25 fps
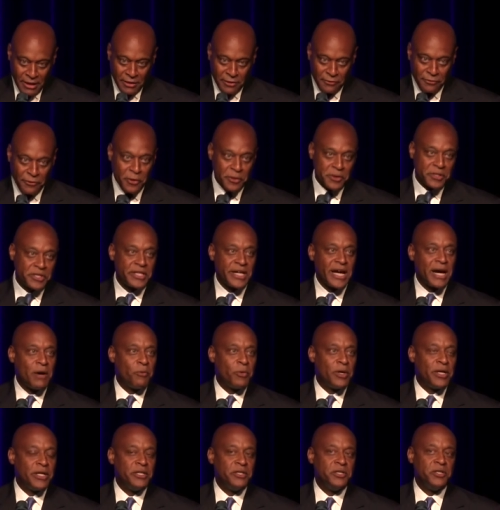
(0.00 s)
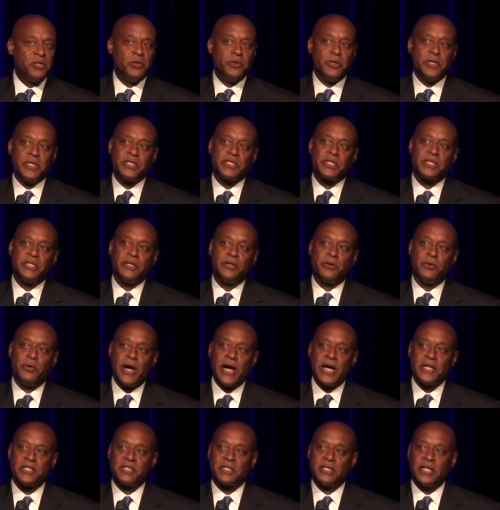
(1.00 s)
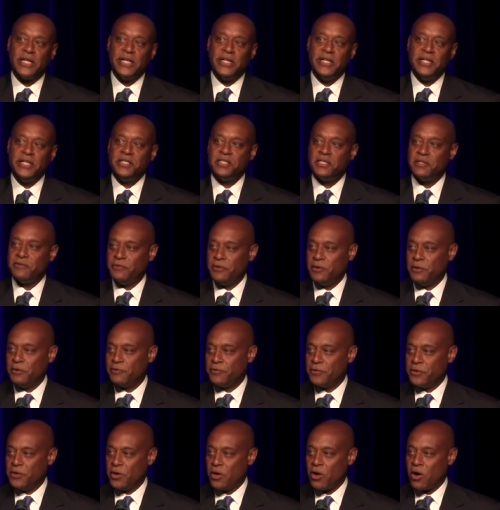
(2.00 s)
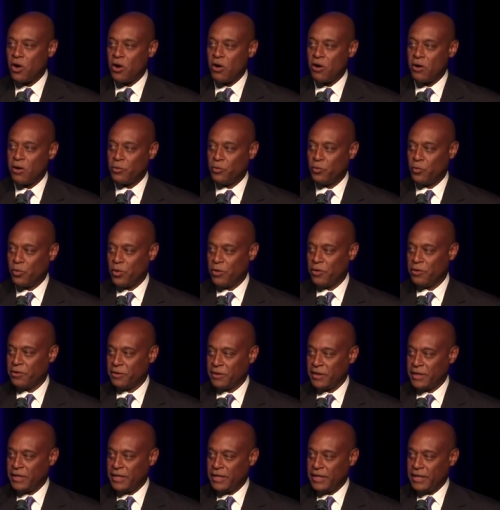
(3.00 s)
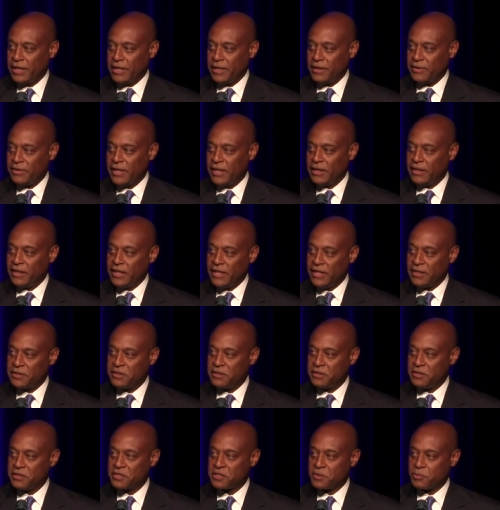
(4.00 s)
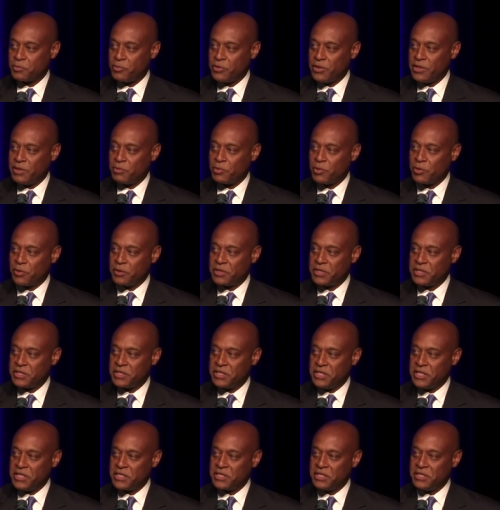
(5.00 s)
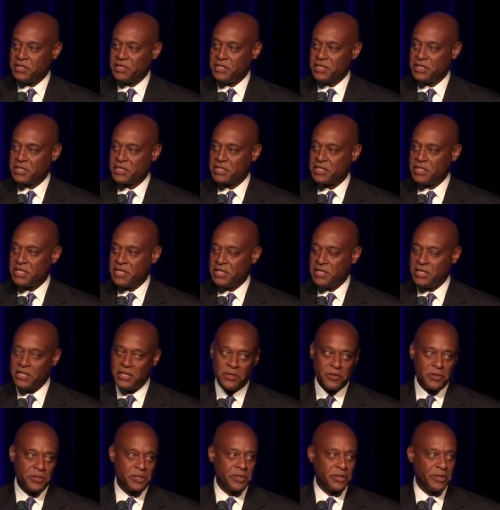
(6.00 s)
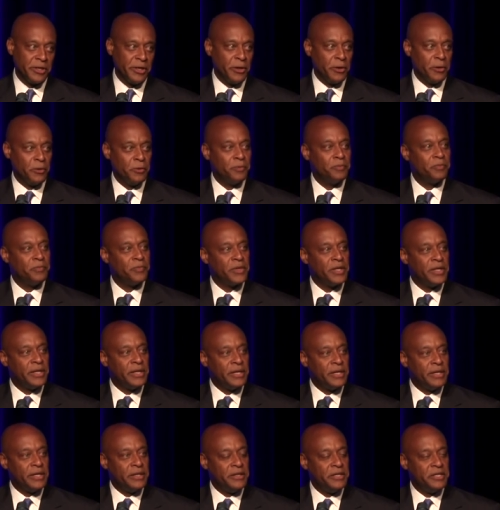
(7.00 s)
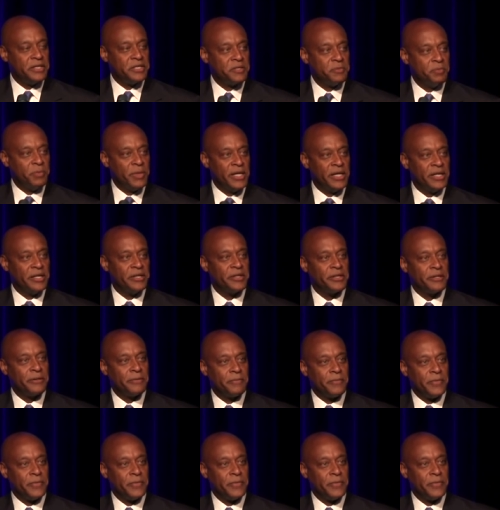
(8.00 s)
The first thing I want to do is congratulate each of you for your hard work that led to the Supreme Court decision just ten years ago this month.